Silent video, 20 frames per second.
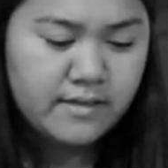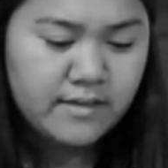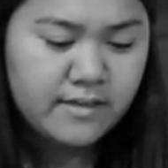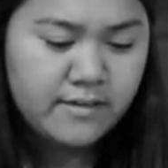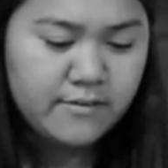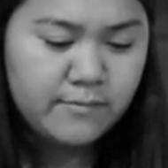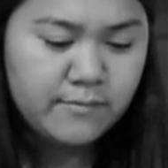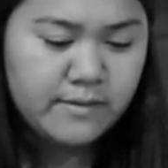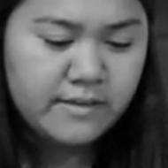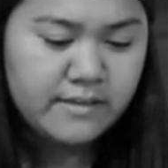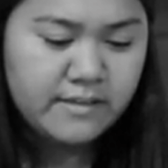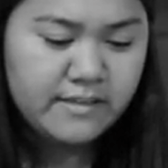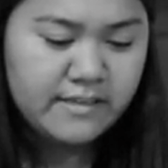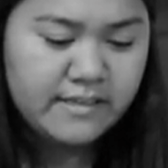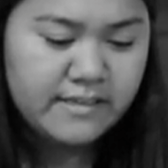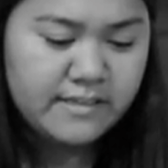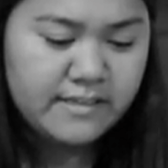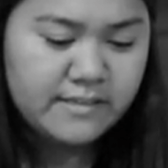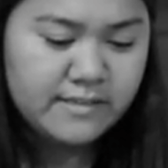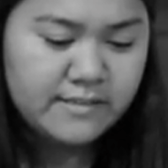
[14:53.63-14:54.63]
it
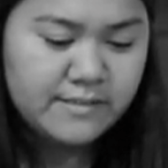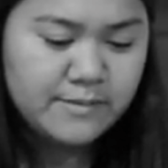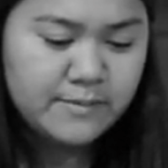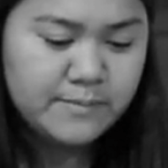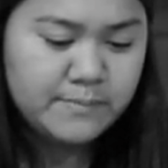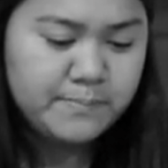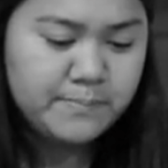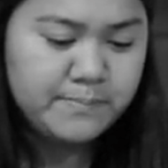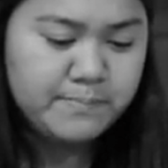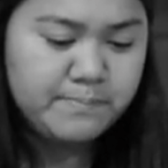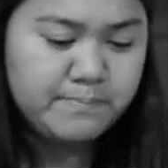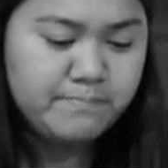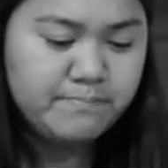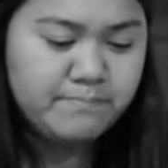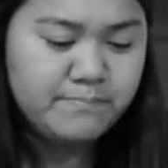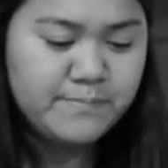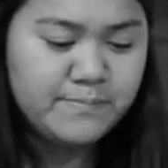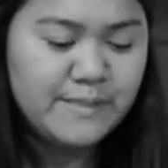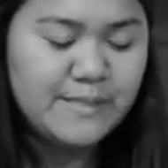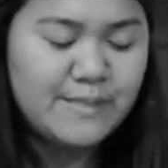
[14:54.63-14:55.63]
really
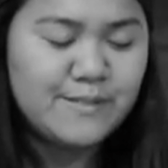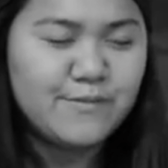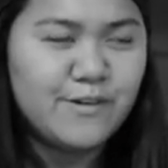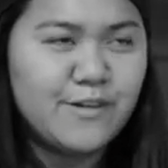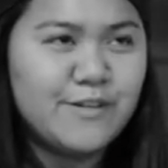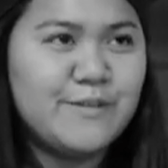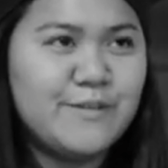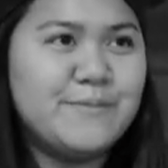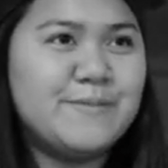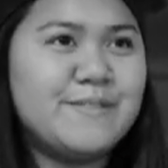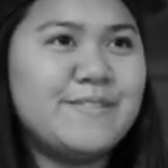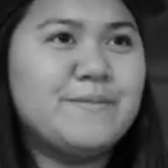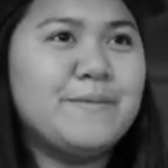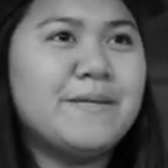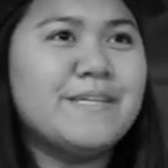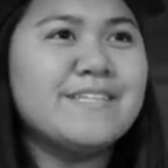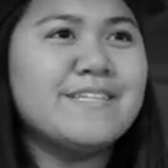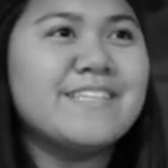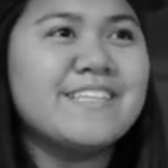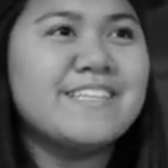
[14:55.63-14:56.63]
speaks volumes,
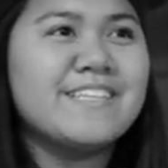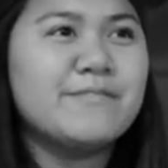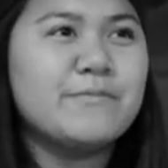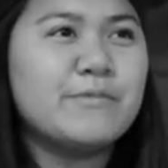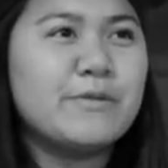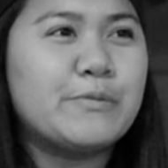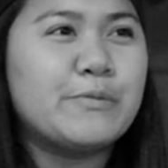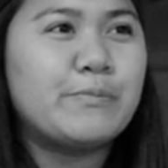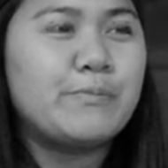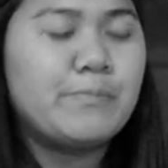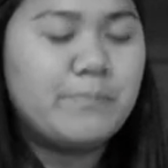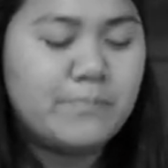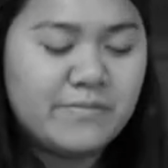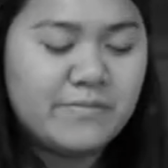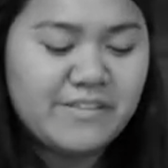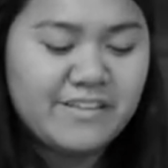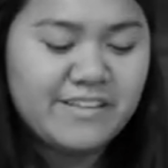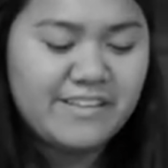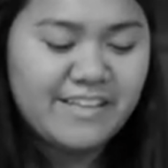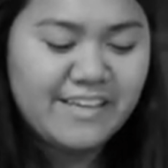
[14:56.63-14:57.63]
especially
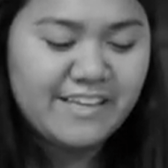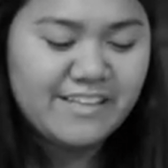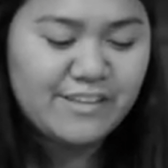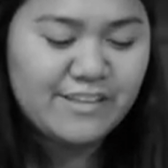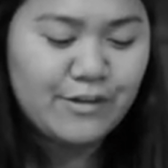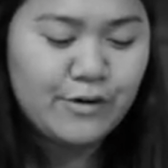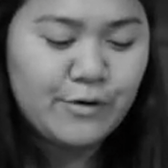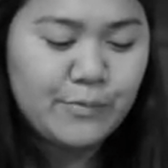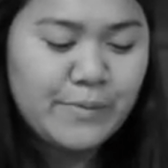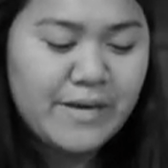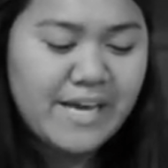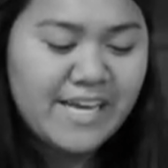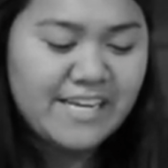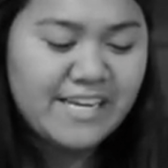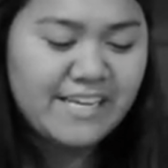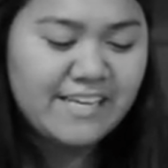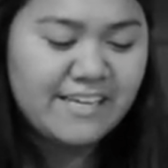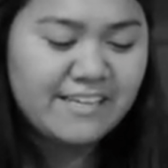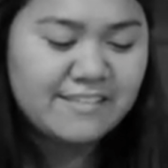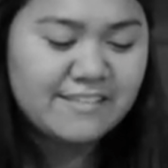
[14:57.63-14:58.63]
the like little
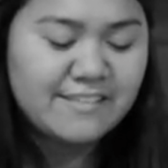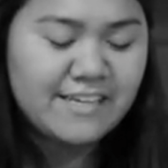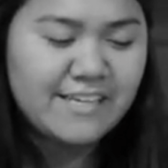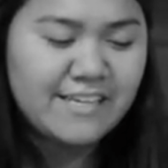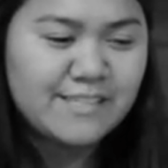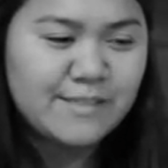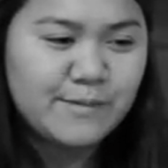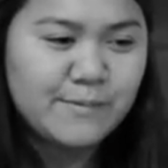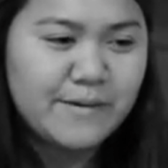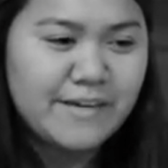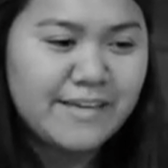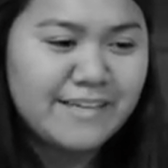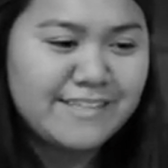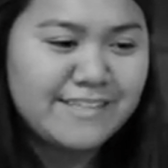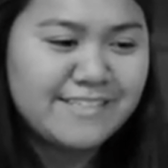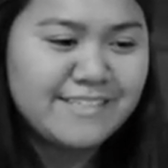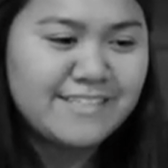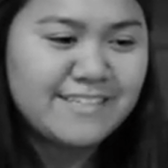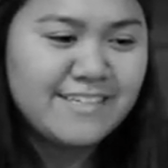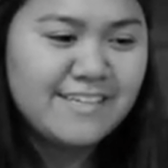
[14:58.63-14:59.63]
petty and sexy
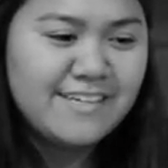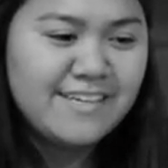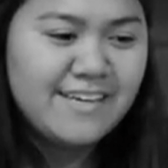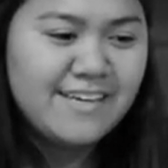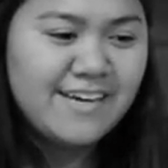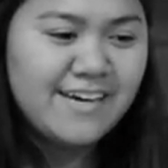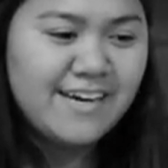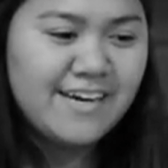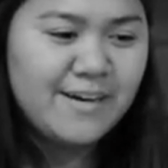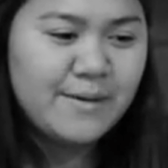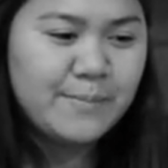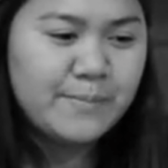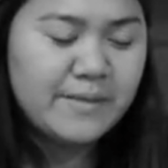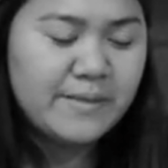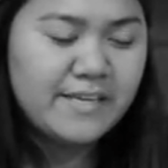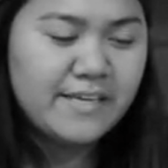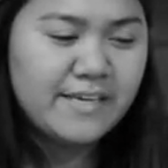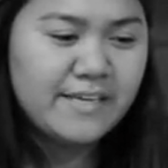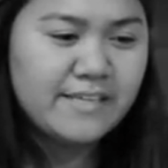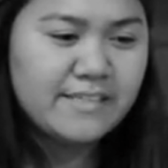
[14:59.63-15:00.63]
ways,
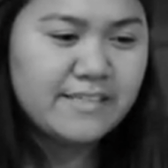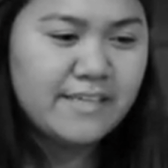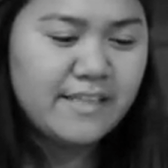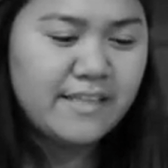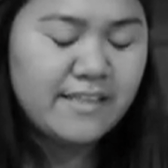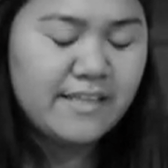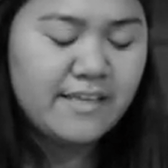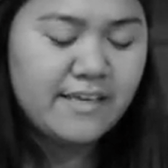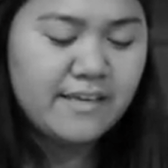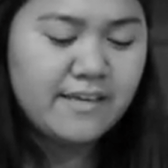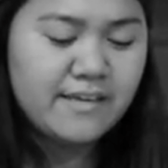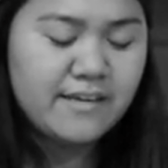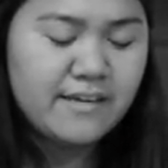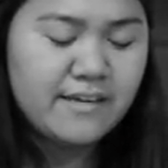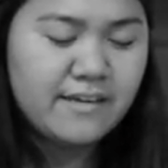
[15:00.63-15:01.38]
because I think